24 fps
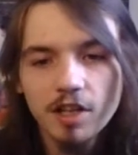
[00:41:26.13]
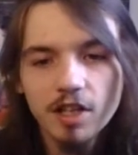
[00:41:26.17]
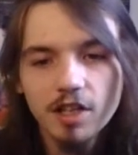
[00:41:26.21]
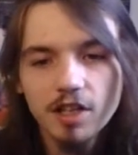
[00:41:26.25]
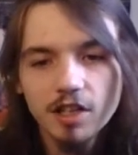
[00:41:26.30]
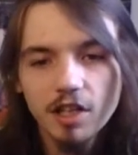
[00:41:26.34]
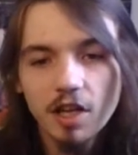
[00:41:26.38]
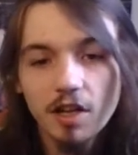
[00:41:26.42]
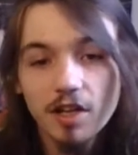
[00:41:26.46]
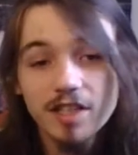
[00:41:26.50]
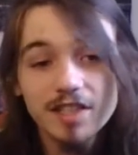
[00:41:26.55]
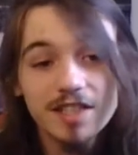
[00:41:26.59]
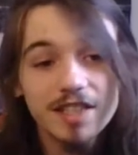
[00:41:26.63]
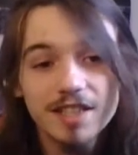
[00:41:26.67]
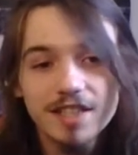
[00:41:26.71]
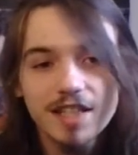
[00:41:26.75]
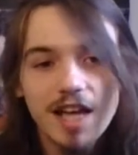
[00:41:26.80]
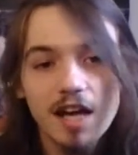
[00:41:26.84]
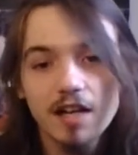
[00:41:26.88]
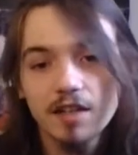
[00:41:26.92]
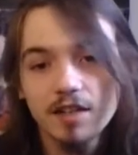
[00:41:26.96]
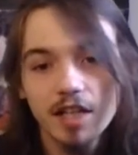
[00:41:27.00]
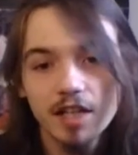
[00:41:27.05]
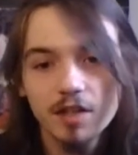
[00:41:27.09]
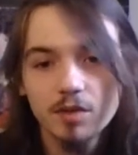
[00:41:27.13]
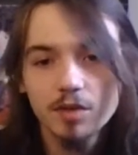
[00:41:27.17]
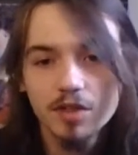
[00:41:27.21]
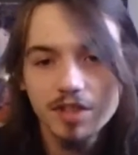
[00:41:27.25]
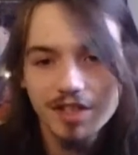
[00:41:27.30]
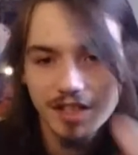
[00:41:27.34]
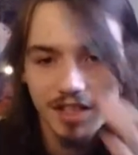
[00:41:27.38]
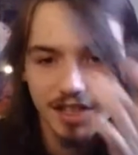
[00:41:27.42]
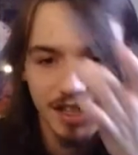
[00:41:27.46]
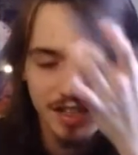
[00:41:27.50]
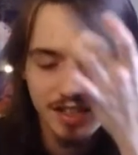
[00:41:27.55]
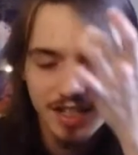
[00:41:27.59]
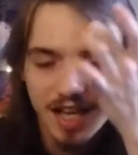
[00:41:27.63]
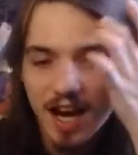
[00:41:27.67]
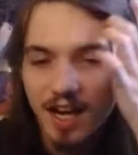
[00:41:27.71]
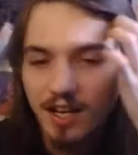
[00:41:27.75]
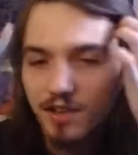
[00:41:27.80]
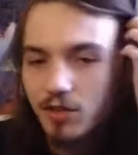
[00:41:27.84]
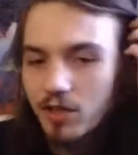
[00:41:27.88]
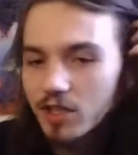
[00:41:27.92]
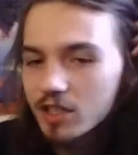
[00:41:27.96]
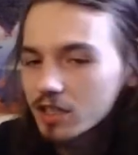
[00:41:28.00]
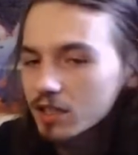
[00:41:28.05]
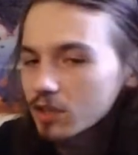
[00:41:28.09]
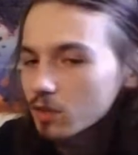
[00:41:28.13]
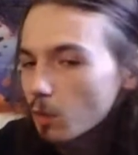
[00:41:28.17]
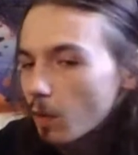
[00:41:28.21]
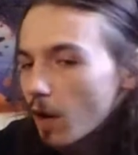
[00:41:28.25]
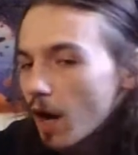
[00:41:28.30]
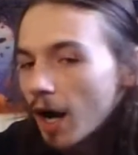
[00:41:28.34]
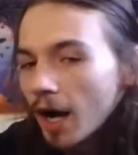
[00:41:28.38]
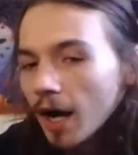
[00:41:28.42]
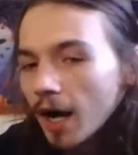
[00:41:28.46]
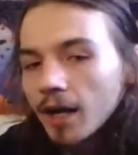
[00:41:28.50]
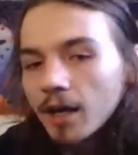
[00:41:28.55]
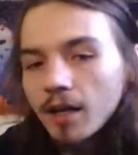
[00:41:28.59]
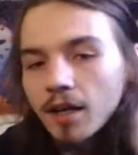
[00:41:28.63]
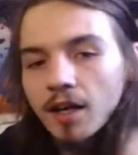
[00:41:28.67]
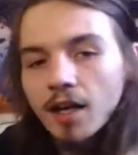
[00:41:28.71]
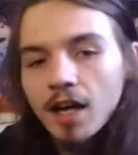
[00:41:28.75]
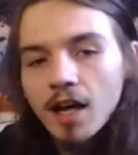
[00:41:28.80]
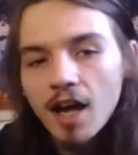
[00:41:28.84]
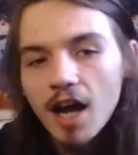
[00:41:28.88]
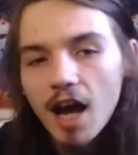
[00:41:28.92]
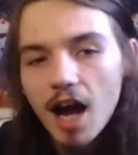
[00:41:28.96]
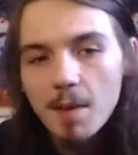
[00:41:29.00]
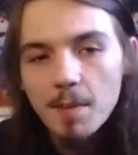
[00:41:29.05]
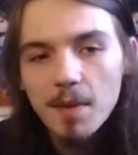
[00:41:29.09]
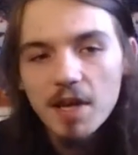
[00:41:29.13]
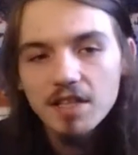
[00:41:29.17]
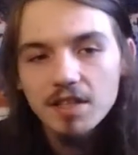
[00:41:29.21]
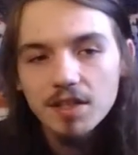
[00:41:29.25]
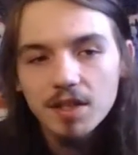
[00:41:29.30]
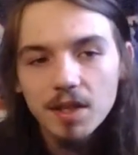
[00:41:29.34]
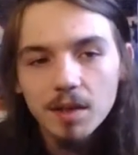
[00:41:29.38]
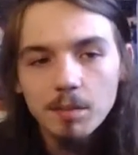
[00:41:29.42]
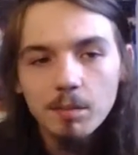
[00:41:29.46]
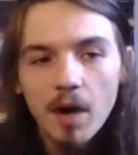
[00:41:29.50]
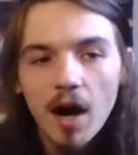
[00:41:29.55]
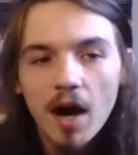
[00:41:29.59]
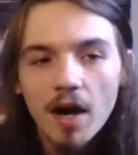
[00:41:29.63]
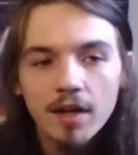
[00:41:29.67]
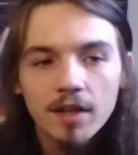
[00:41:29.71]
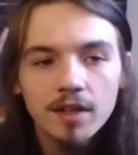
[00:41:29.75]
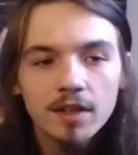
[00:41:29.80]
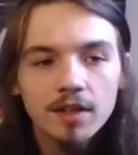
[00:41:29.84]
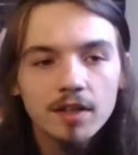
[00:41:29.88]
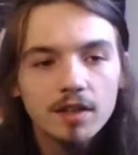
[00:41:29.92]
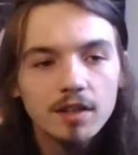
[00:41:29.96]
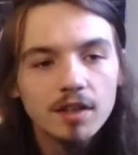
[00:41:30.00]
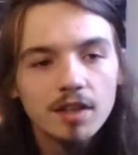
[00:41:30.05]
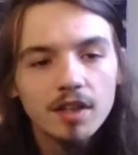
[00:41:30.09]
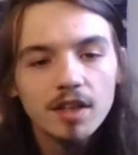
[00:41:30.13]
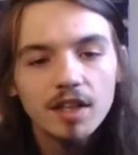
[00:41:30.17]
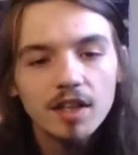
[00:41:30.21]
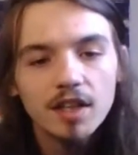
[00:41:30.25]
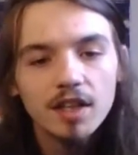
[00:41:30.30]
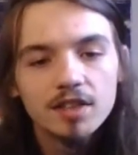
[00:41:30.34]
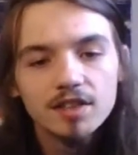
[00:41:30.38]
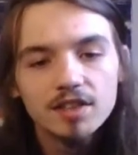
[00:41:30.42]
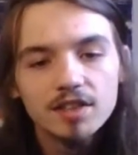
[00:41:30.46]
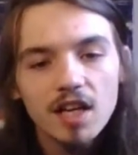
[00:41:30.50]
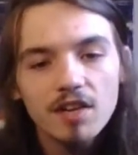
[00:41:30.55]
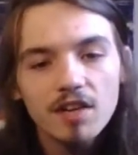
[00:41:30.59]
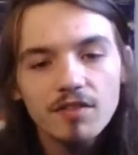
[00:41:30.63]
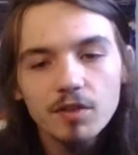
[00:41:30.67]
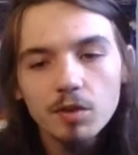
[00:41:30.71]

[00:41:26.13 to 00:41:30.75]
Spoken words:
You know, that was the exact reason why I basically bought it and stuff.